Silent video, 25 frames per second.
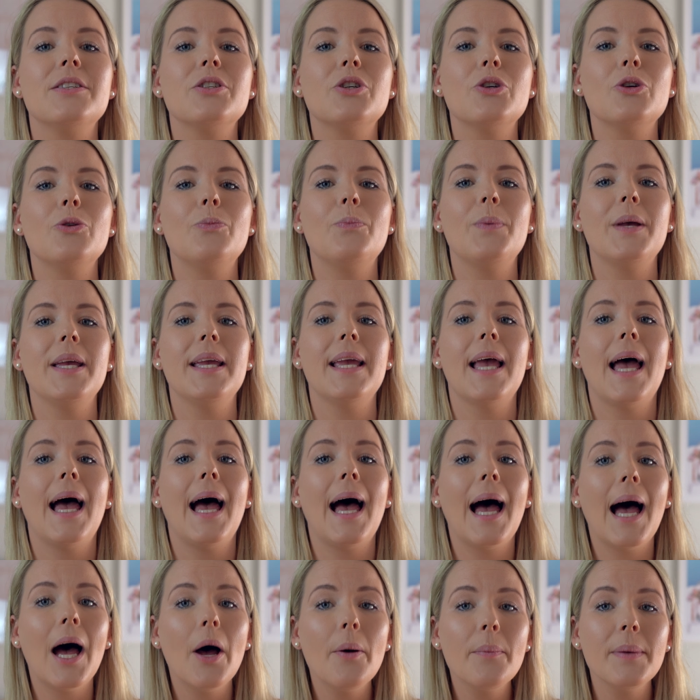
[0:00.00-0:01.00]
could be
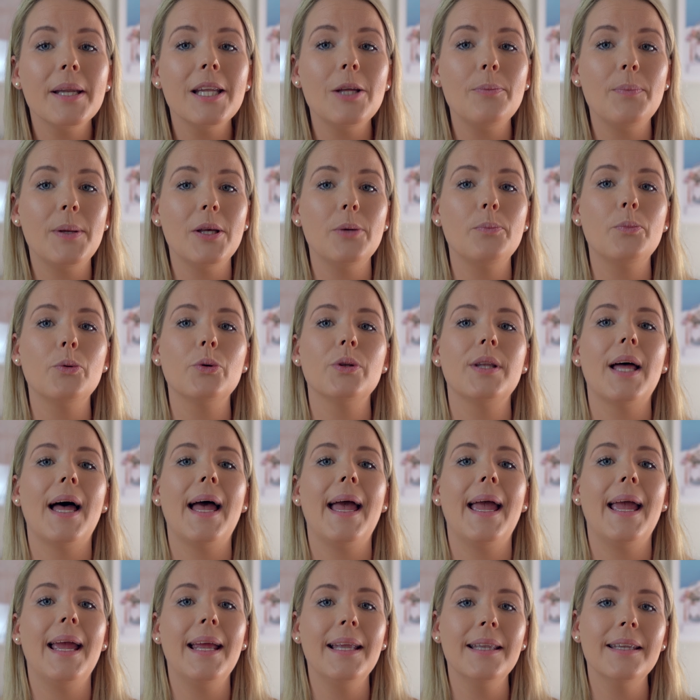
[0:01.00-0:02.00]
how many people that
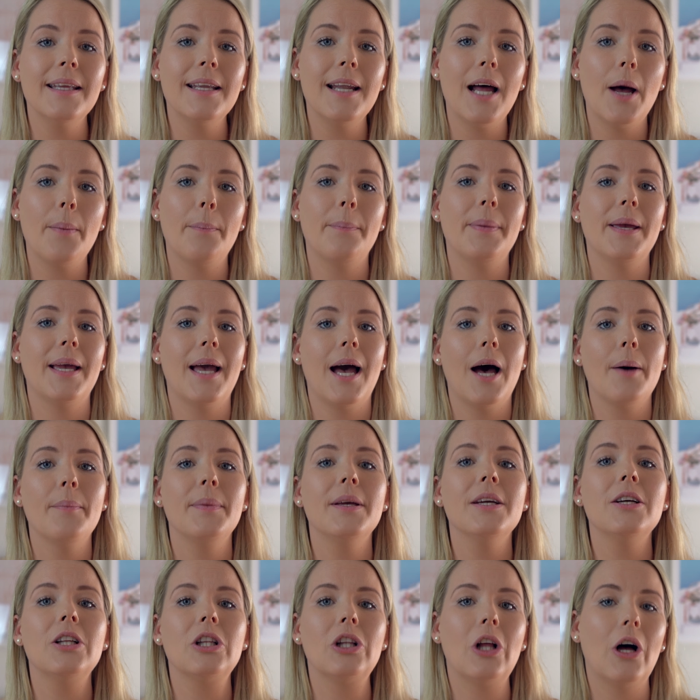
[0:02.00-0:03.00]
ended up
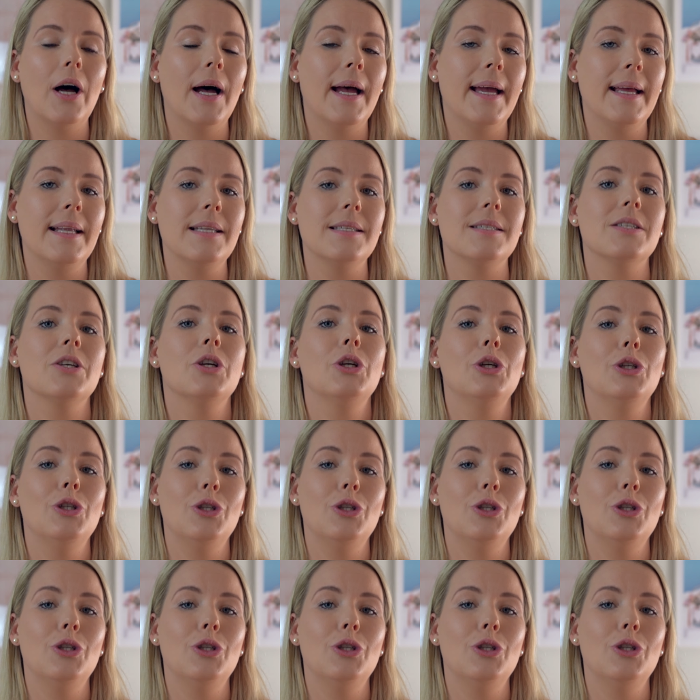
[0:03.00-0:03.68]
becoming clients